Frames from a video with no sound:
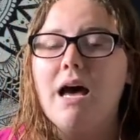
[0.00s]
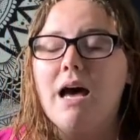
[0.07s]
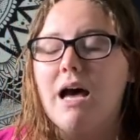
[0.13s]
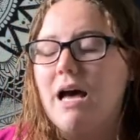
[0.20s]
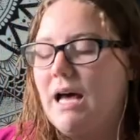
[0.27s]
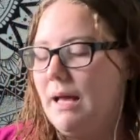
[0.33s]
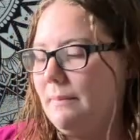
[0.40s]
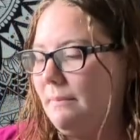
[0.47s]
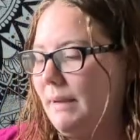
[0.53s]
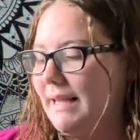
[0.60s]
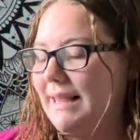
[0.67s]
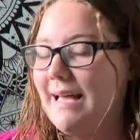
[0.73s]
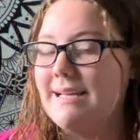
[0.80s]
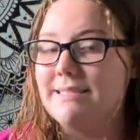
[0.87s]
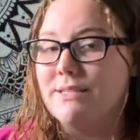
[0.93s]
my
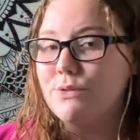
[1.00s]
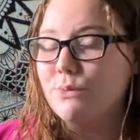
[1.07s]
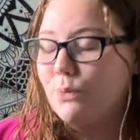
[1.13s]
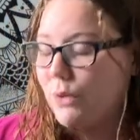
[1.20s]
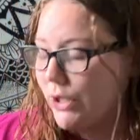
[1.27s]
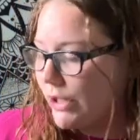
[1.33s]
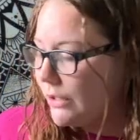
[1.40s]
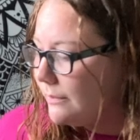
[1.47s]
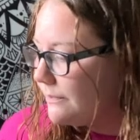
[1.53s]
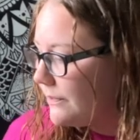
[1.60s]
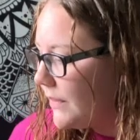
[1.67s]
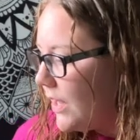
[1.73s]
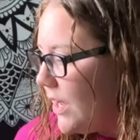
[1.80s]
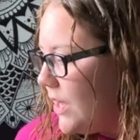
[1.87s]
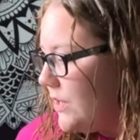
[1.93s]
classes were.
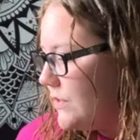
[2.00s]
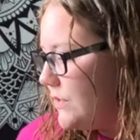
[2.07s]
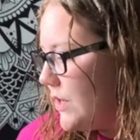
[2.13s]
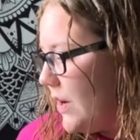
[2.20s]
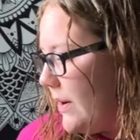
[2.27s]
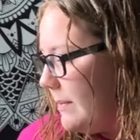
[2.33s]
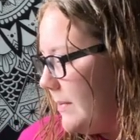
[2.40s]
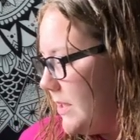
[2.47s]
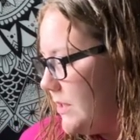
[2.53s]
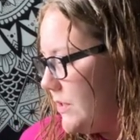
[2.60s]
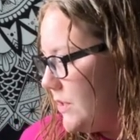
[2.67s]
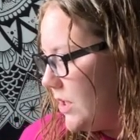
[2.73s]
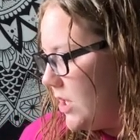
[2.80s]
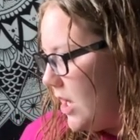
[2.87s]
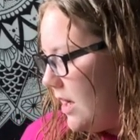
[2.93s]
So I'm going to
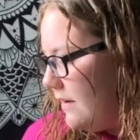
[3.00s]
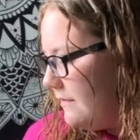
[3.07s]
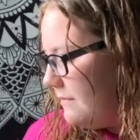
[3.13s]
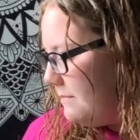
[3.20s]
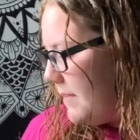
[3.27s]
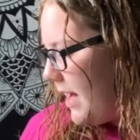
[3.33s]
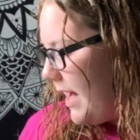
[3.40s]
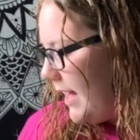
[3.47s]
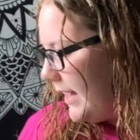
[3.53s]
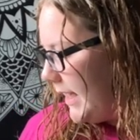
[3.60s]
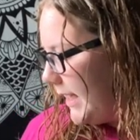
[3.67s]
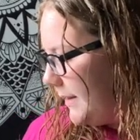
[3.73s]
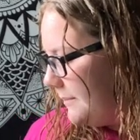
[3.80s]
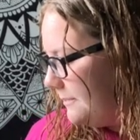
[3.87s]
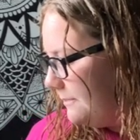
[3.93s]
start off by